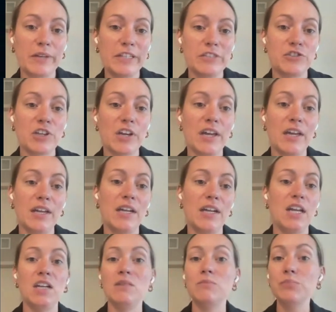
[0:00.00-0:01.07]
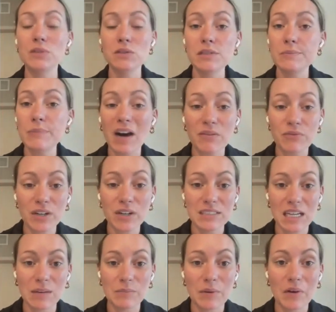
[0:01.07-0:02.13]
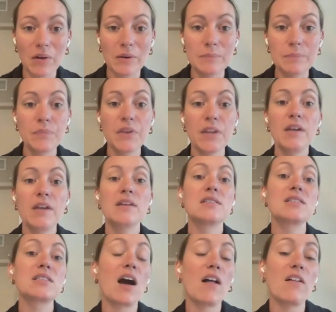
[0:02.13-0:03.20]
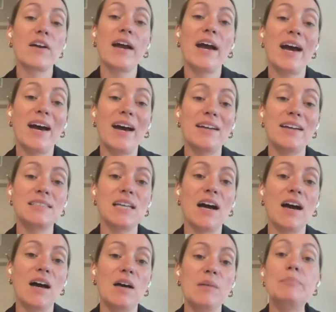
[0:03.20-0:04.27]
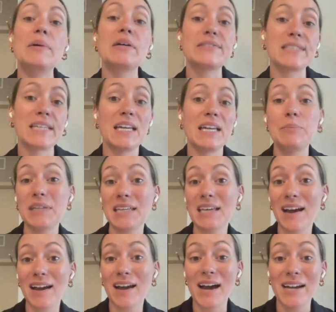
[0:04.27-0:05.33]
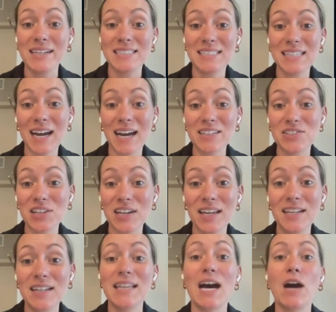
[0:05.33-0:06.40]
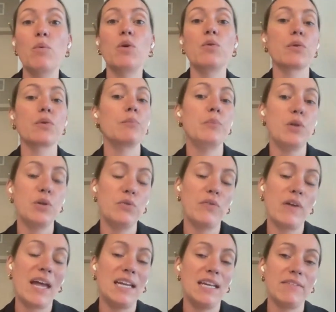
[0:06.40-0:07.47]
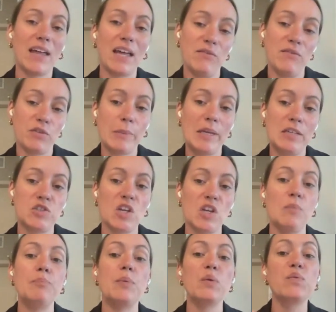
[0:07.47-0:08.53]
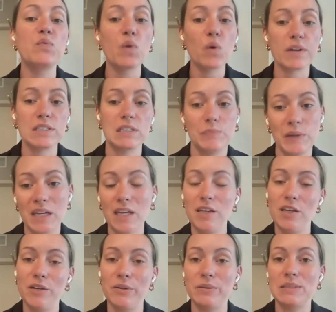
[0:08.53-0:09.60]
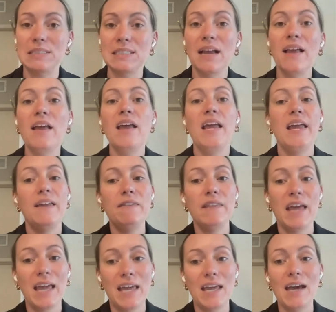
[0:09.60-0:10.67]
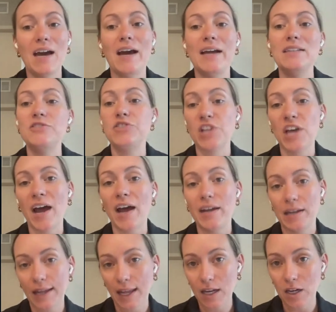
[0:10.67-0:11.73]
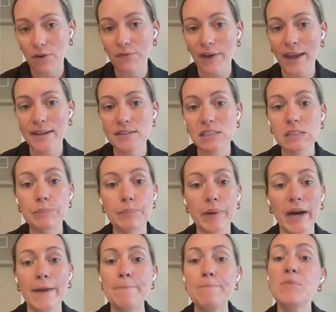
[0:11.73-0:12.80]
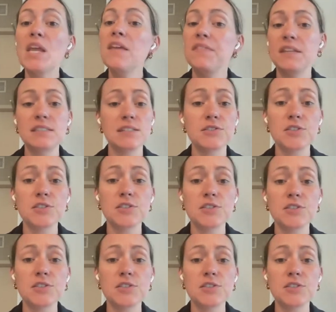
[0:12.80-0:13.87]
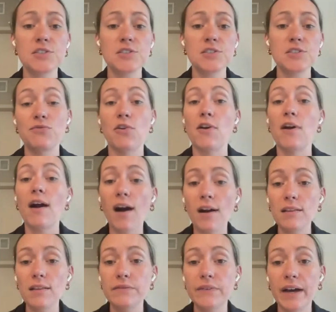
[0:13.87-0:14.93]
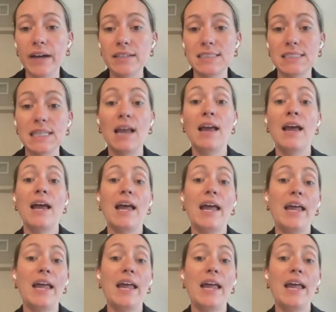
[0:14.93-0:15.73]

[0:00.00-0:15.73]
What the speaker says: information in BruceBot, for example, Scholar has a built-in PII detection that will remove any of that information before it's being used in the AI chat interface. But this is just a good reminder for all of us.